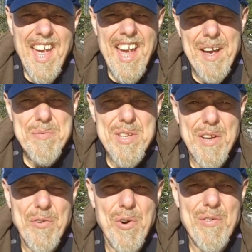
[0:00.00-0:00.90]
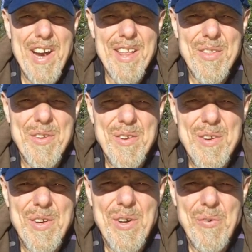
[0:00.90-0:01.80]
Hey, I'm Steve Horvath.
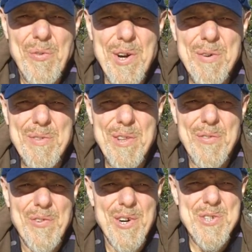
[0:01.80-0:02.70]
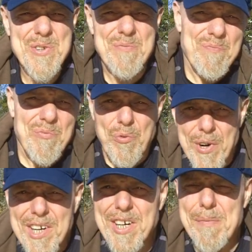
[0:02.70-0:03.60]
Welcome to the first
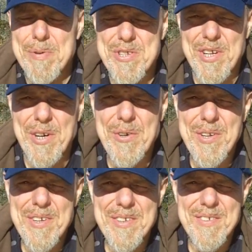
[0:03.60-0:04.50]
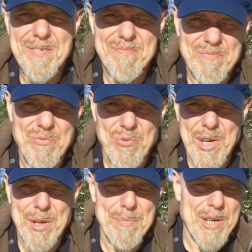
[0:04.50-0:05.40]
real episode.
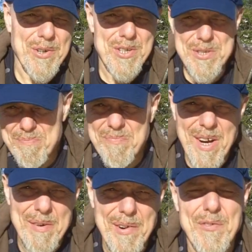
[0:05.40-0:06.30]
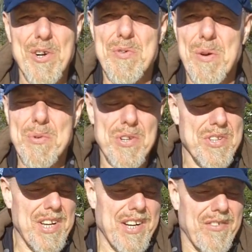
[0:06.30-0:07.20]
Real because, well, my first one was
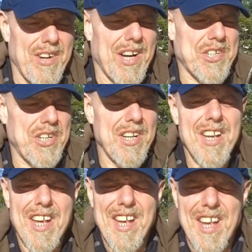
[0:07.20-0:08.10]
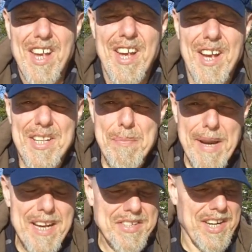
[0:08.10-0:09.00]
just an introduction to
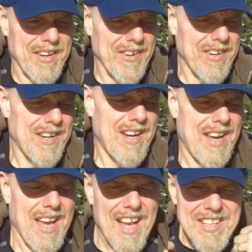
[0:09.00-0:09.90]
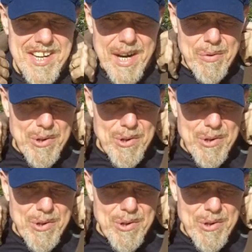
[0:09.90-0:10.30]
bass gear. Today